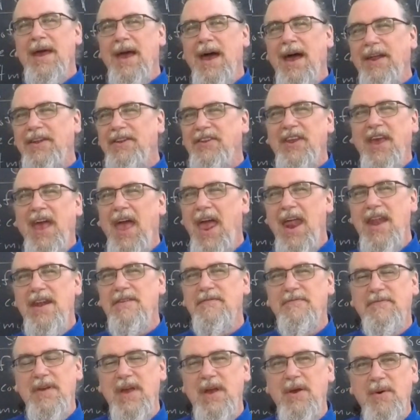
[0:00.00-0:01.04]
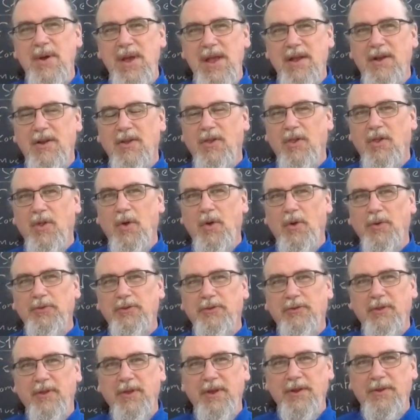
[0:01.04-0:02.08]
attend very
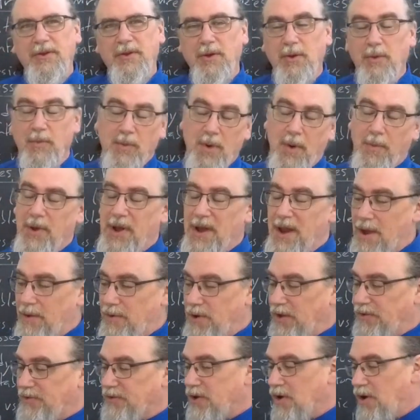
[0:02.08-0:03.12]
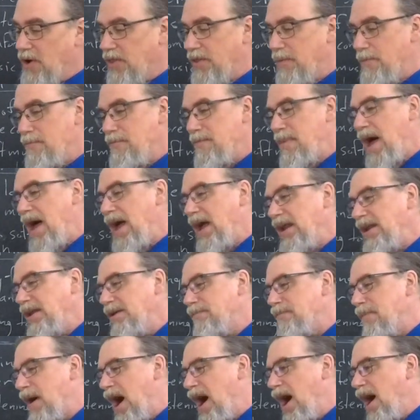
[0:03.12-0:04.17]
closely to what we nowadays call the
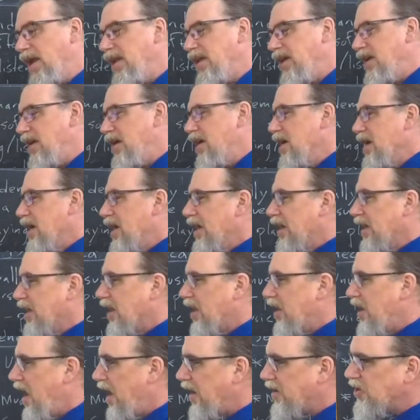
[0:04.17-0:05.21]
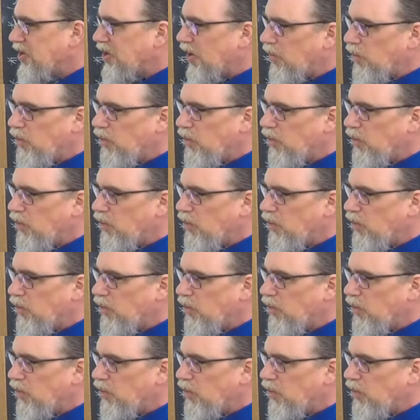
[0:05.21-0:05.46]
mind-body connection.